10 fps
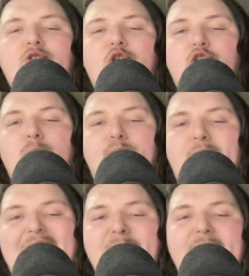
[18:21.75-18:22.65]
Should you
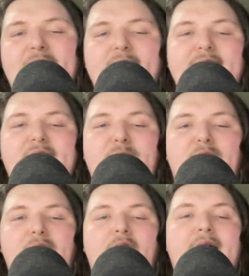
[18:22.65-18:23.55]
buy back into Théo
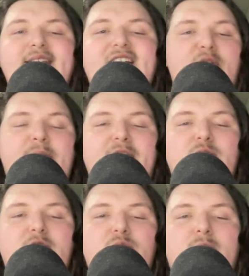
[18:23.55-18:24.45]
Maledon? Isaiah Roby
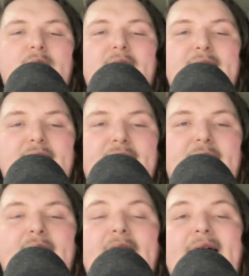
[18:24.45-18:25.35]
plays well
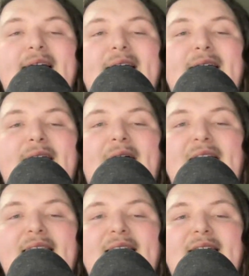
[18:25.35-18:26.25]
again. And
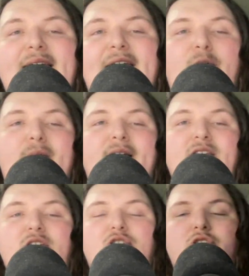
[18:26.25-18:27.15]
I think that Aaron
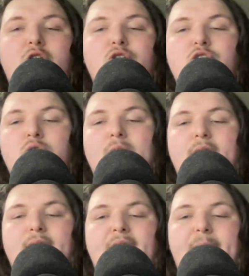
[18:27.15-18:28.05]
Wiggins shows you a
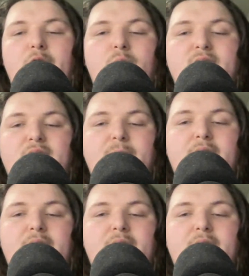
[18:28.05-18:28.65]
lot about who he's going to